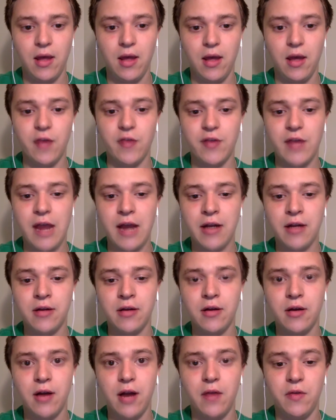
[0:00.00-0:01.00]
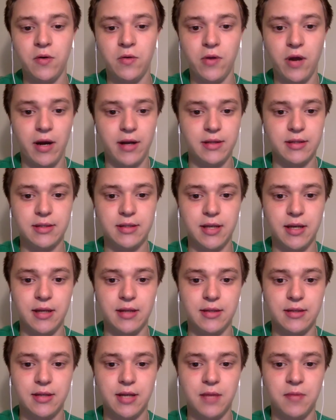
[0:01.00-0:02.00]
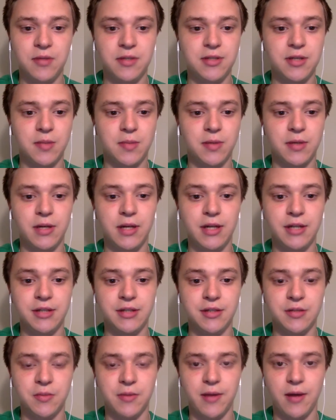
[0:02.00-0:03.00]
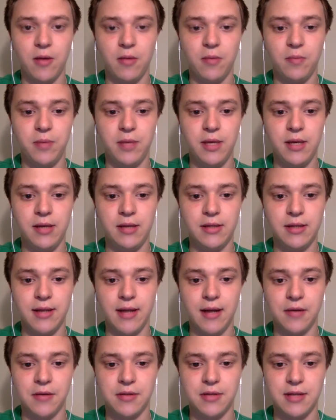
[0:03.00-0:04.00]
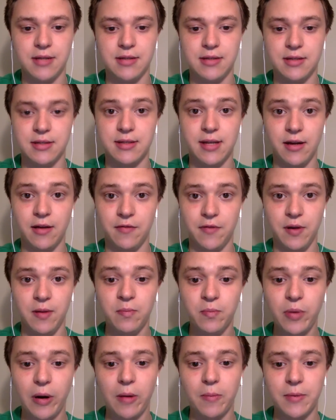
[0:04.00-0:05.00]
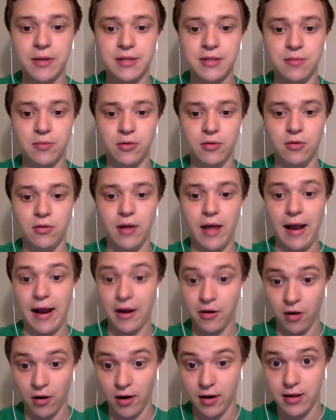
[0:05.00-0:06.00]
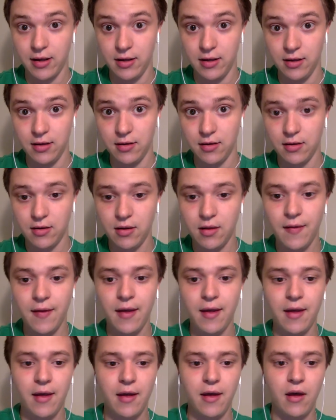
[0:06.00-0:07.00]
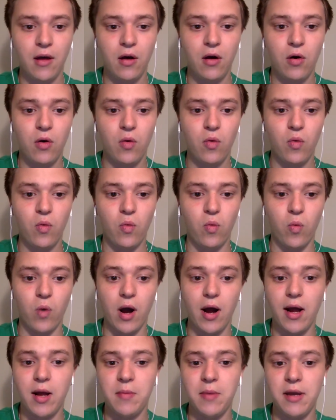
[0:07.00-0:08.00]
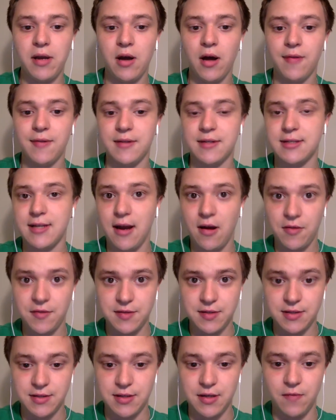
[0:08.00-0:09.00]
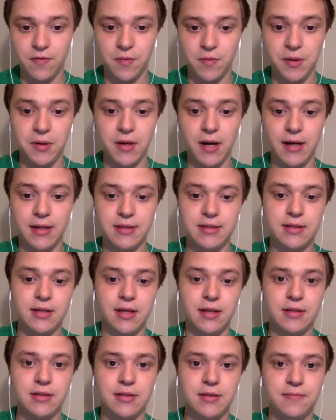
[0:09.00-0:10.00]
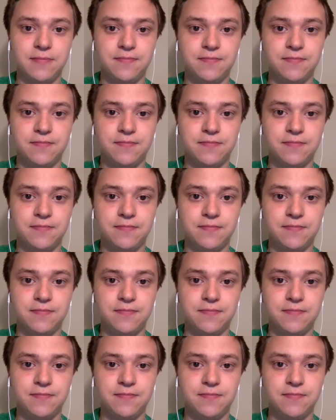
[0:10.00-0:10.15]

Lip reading: If Canada and the United States can be separate nations without being denounced as in a state of impermissible anarchy, why may not the South secede from the United States?